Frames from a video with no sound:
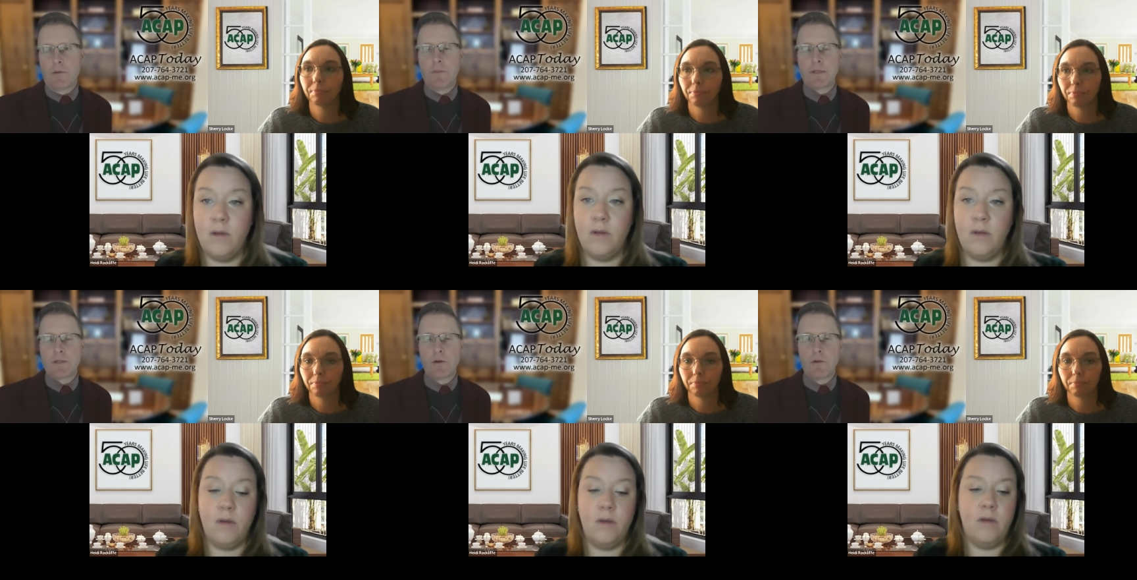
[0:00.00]
Speaker 1: that will be
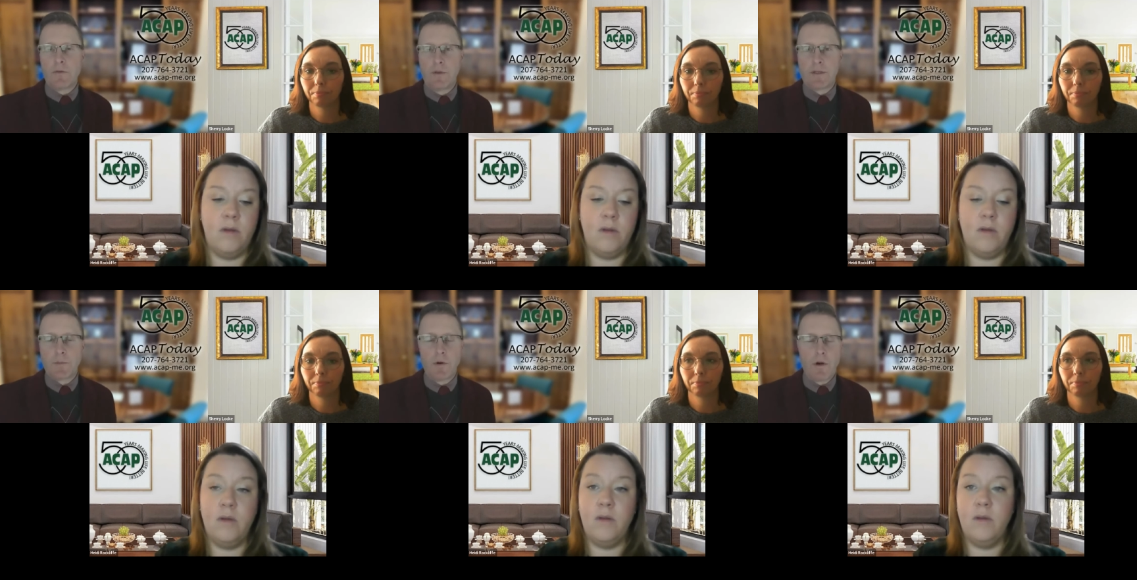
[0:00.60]
served through
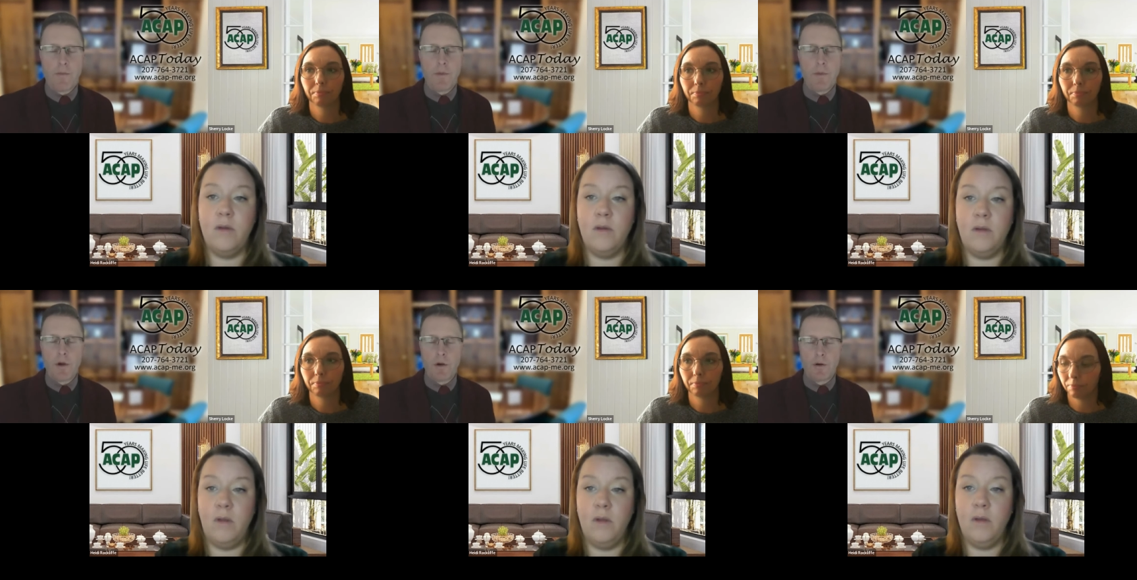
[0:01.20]
this program, and we
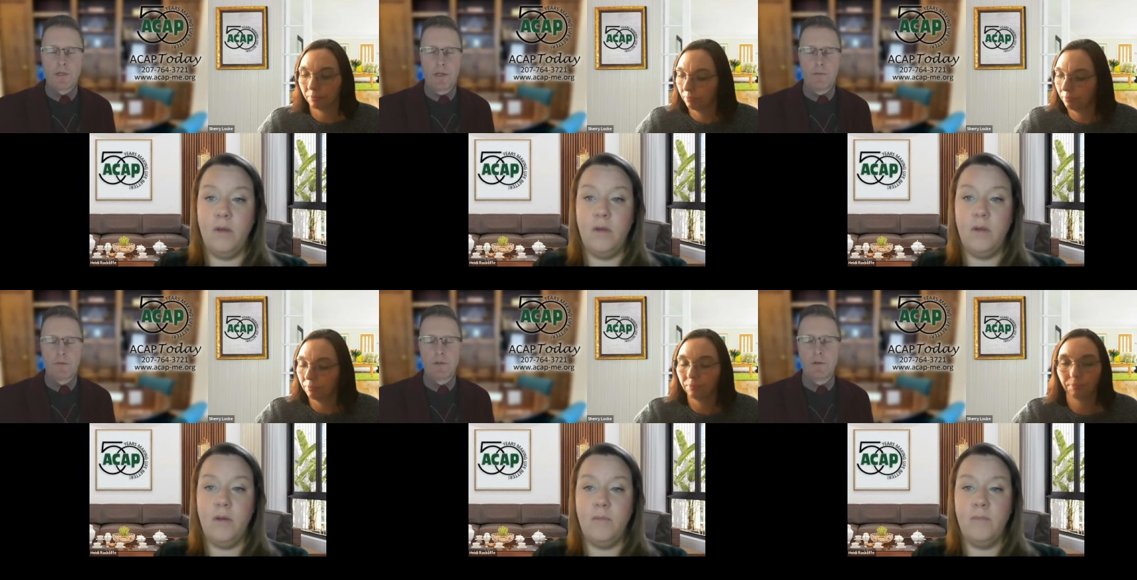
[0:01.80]
encourage
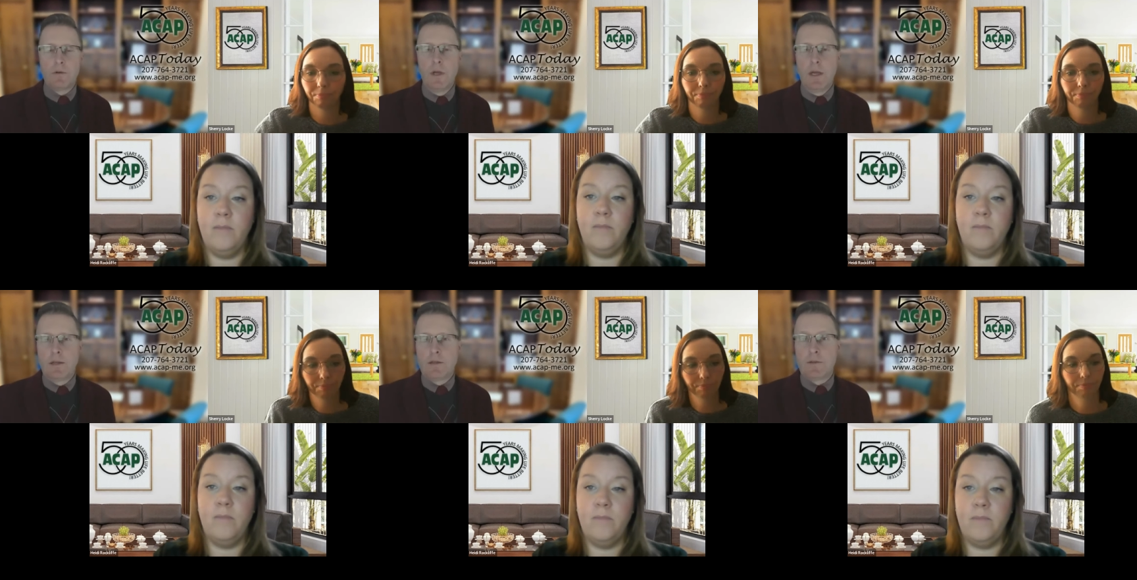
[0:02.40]
them to,
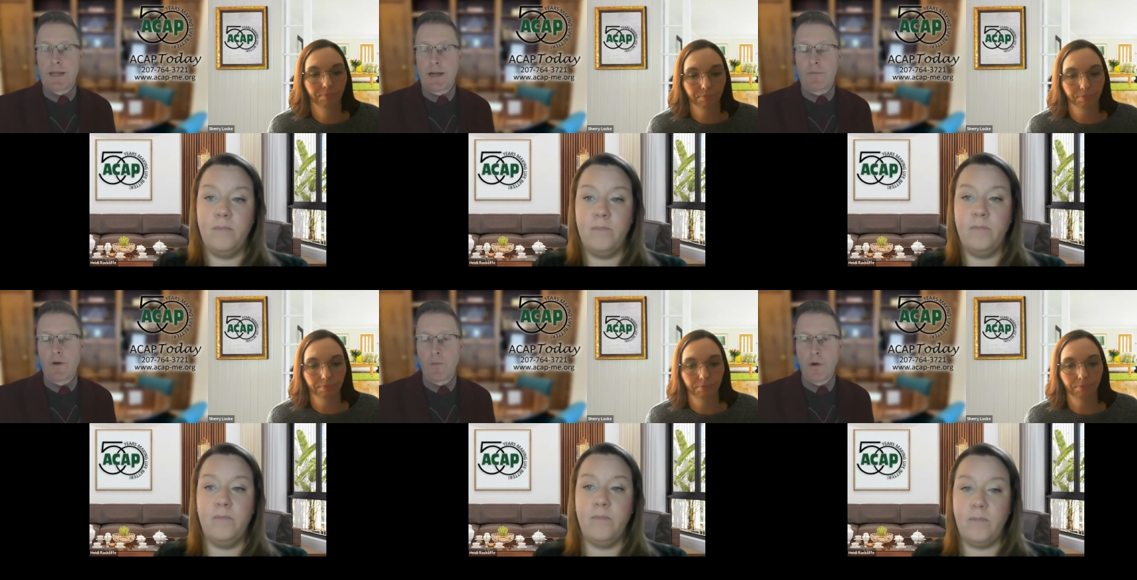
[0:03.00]
to sign
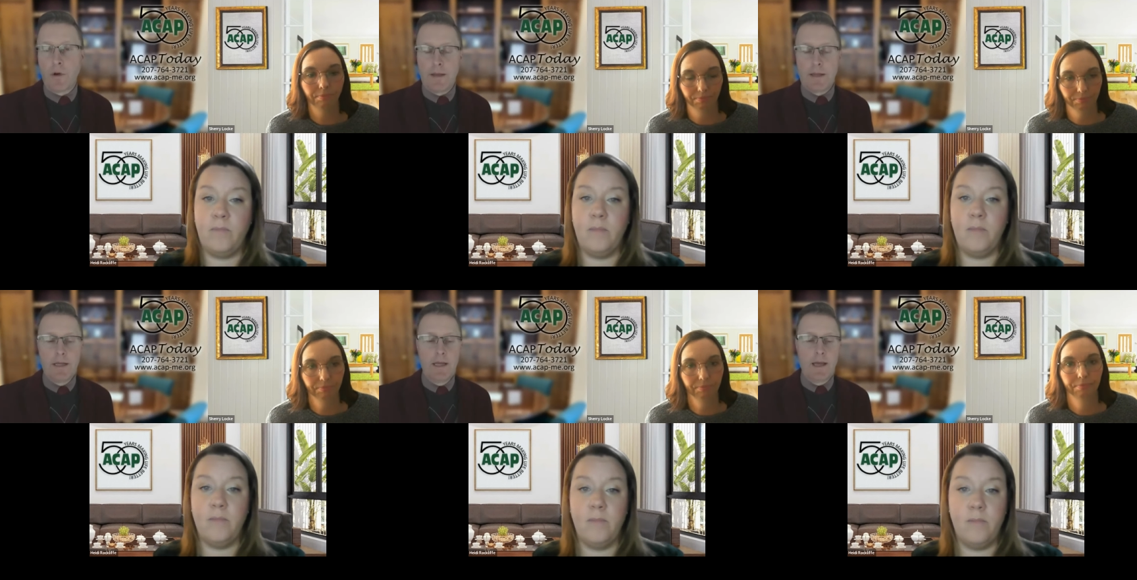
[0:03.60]
up for an appointment.